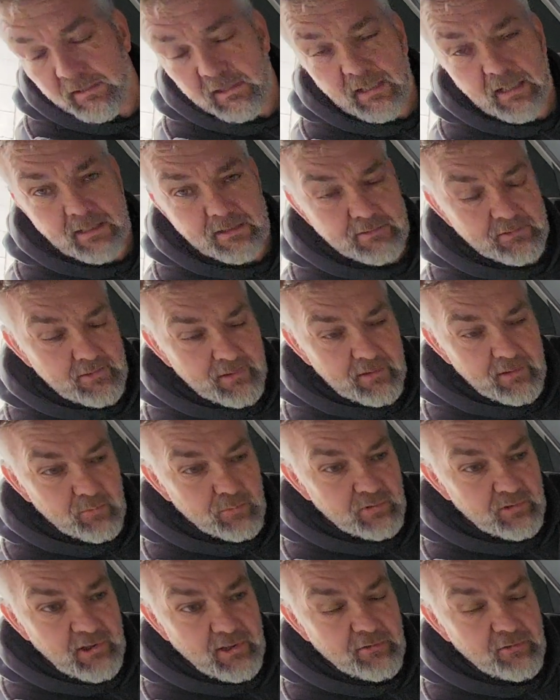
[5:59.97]
and
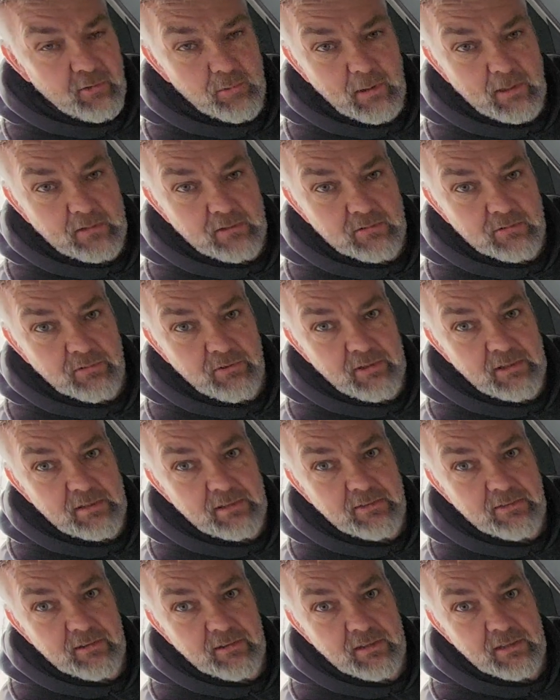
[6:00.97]
will take 2 adults
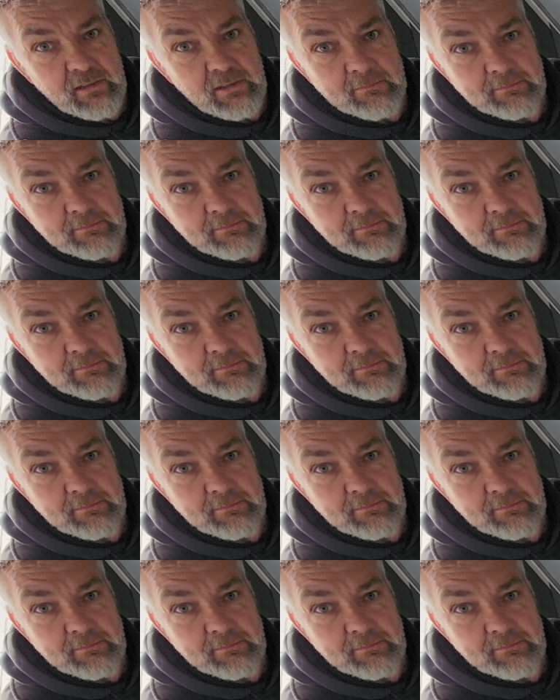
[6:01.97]
easily.